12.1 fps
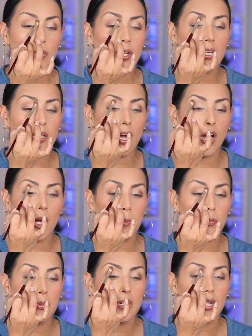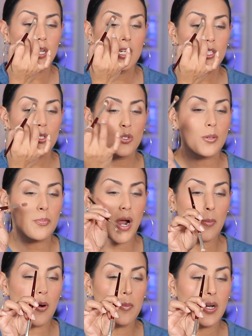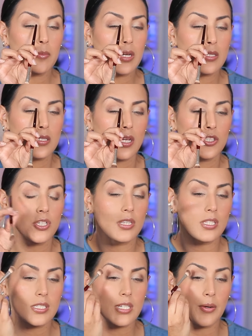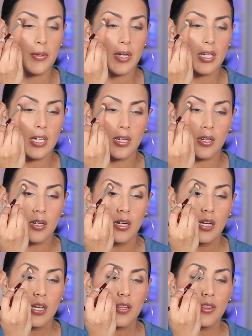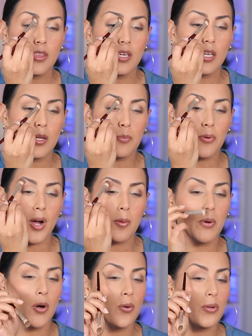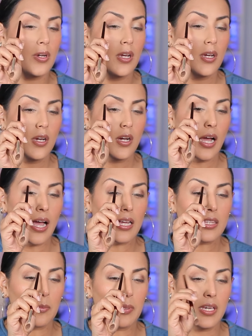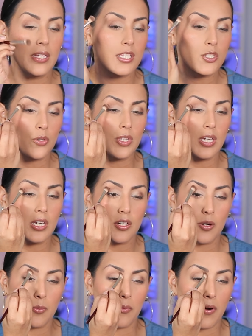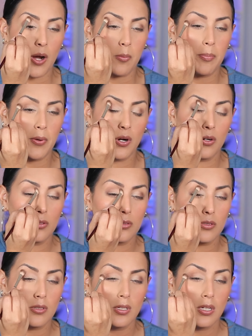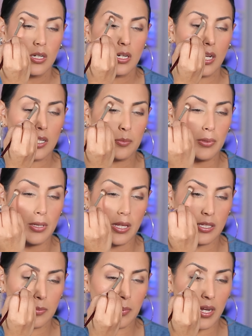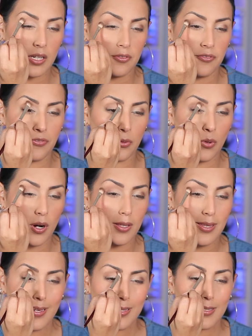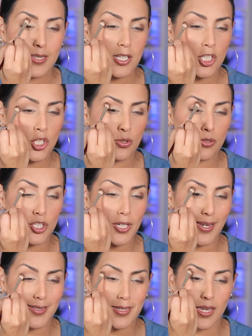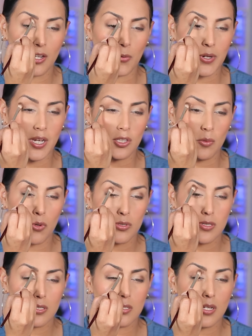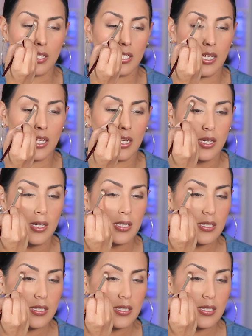bring it up to the brow bone, but I'm not touching this area here. The brow bone at the beginning, so the inner brow bone kind of blend back and forth. See, two shades can create the most stunning